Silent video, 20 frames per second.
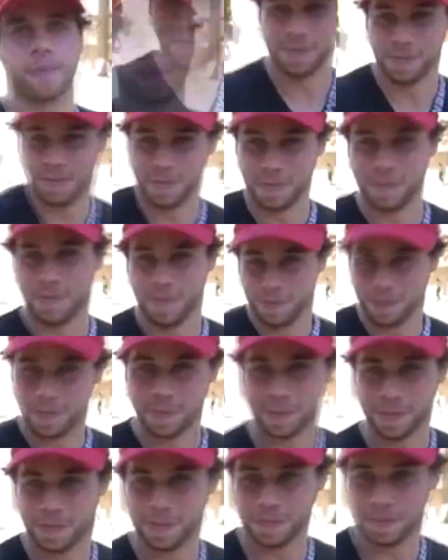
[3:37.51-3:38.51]
One time or
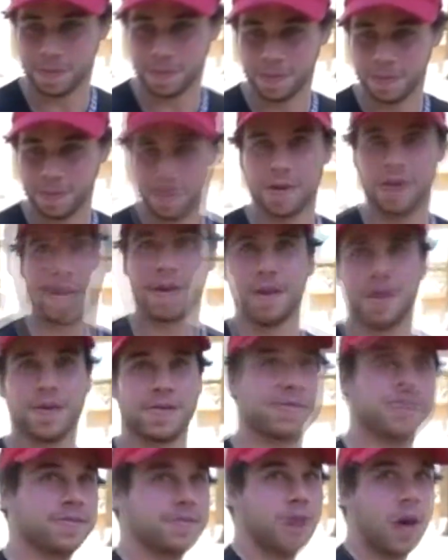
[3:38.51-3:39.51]
no?
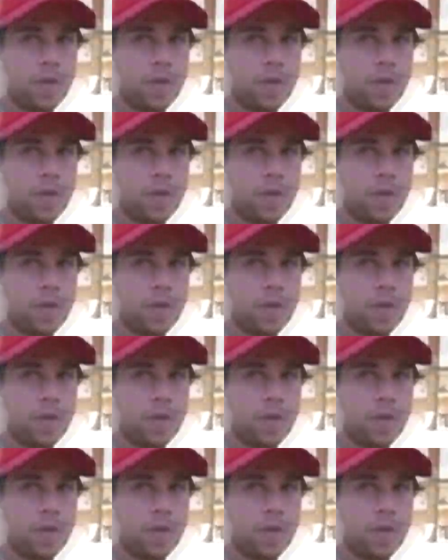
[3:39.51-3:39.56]
Yes.